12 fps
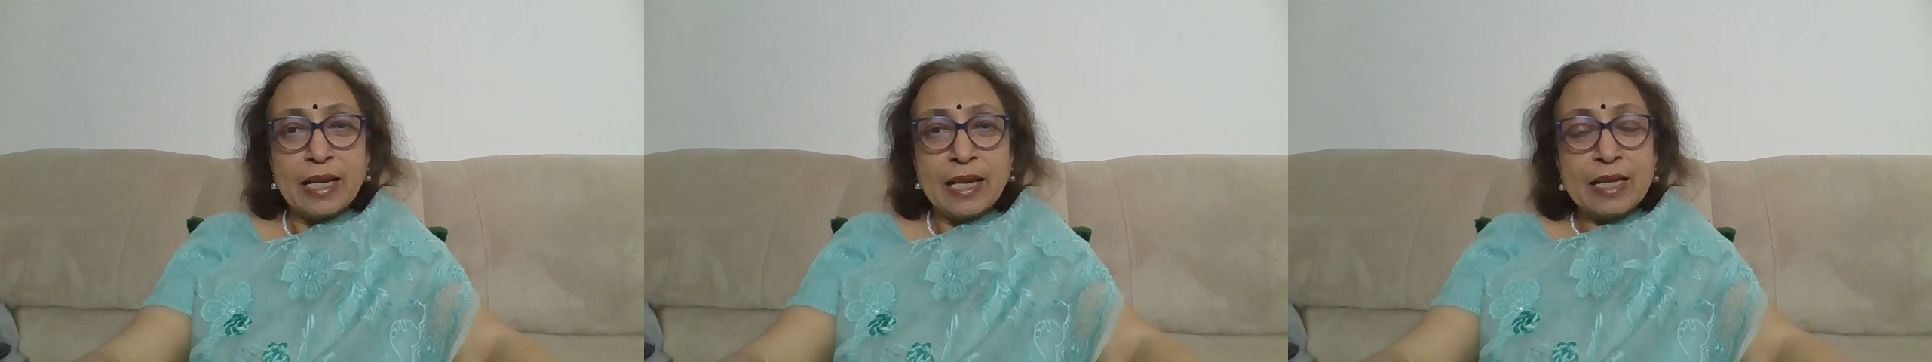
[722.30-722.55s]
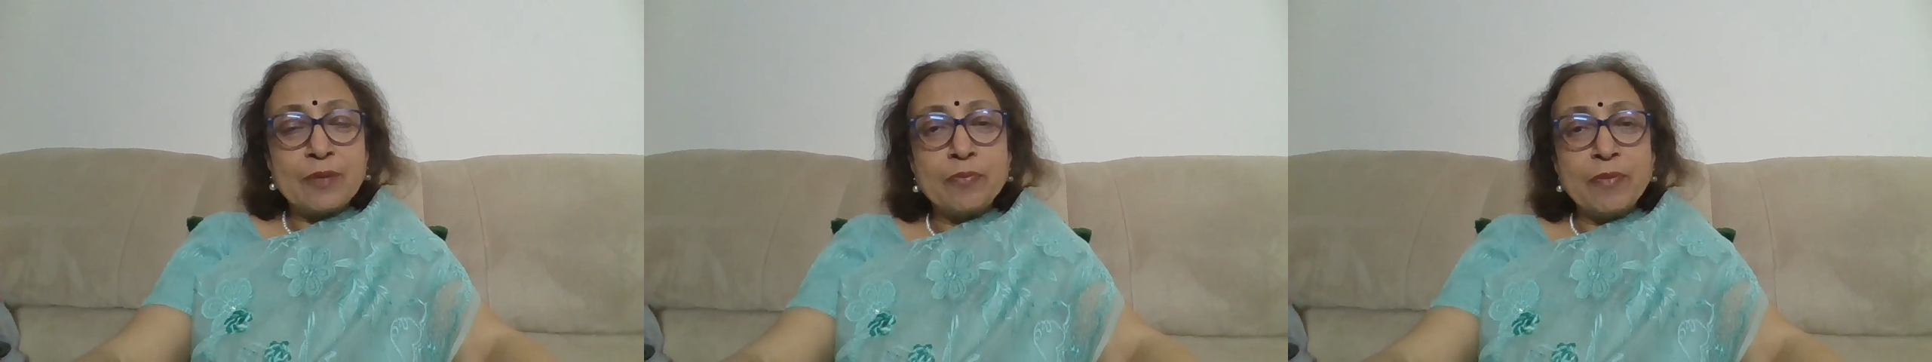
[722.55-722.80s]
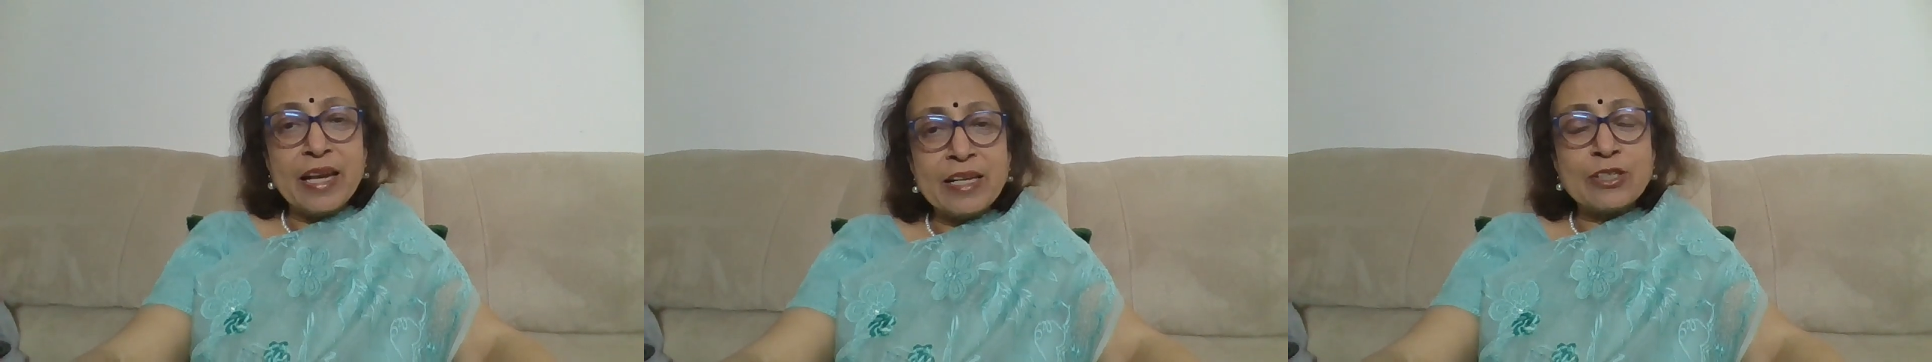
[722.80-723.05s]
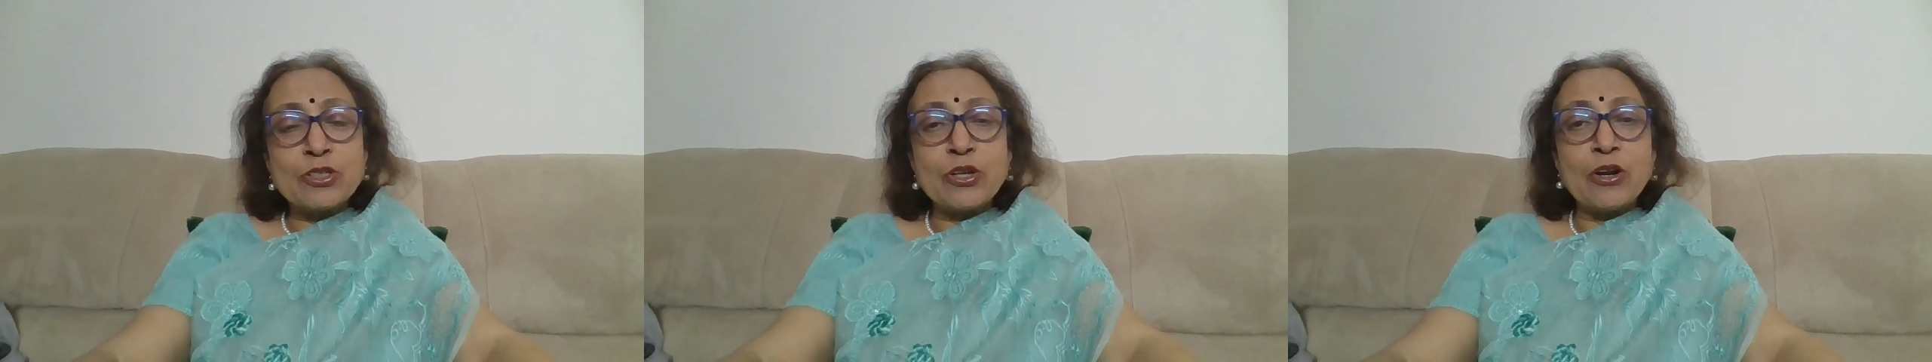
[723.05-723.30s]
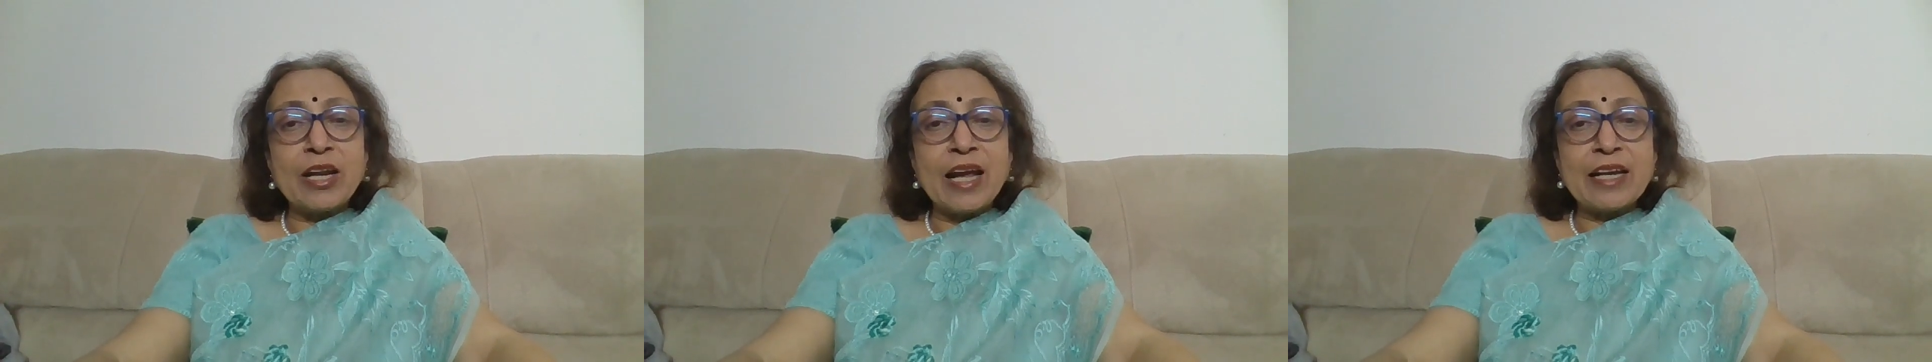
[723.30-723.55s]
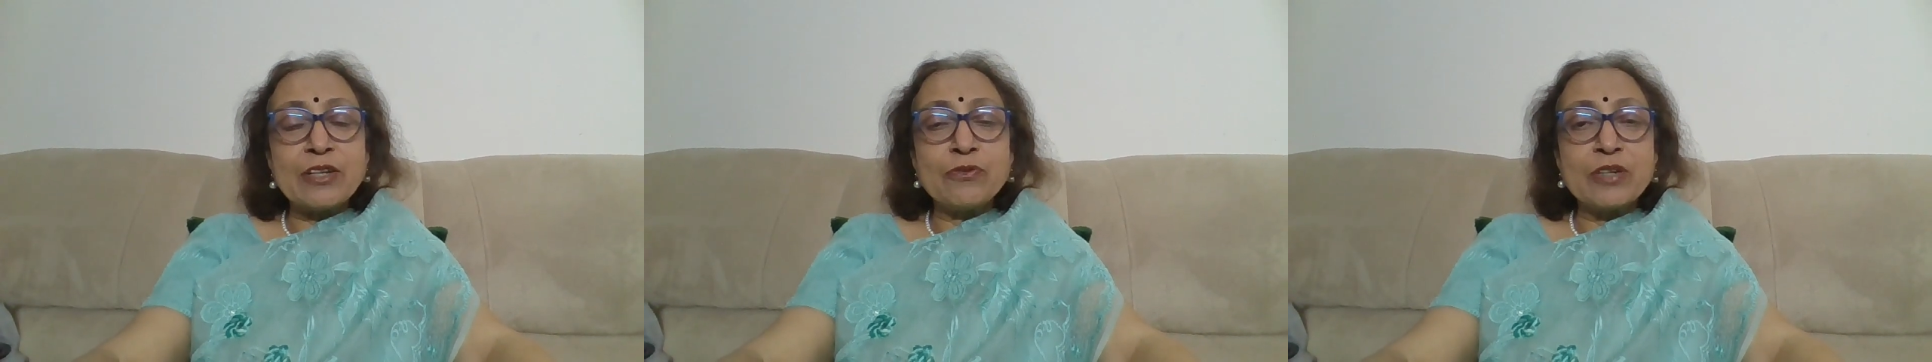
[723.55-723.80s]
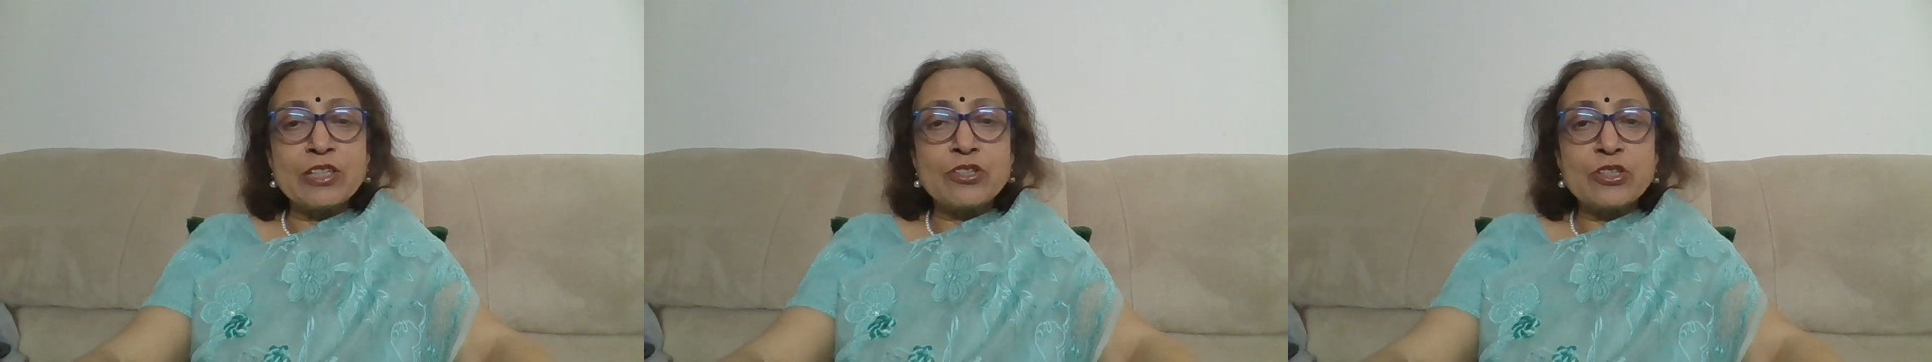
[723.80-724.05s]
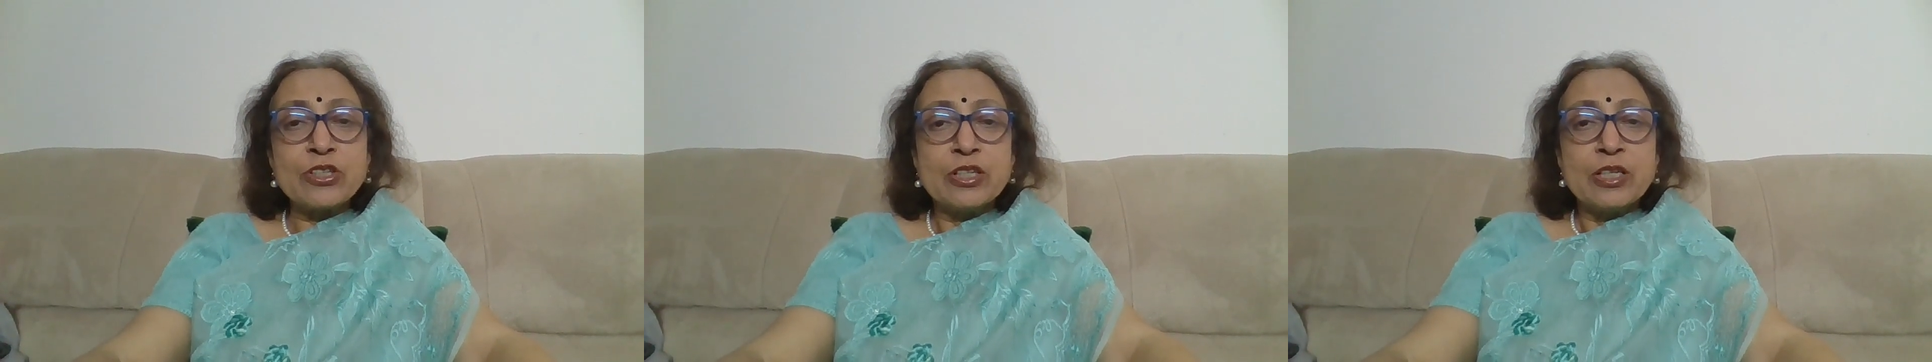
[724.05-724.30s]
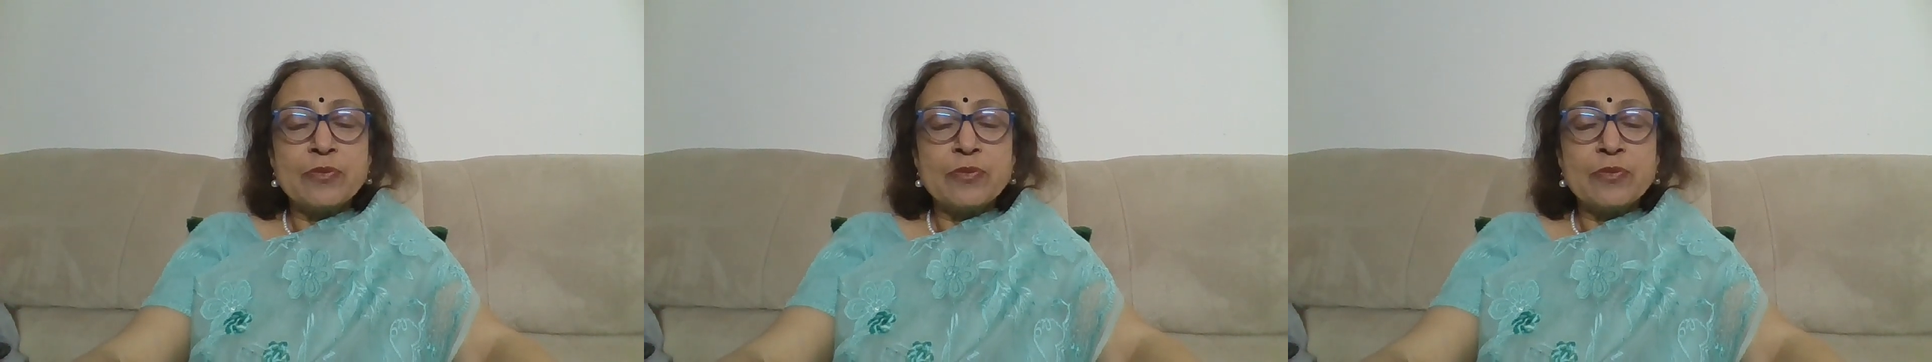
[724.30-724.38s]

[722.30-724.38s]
It makes your language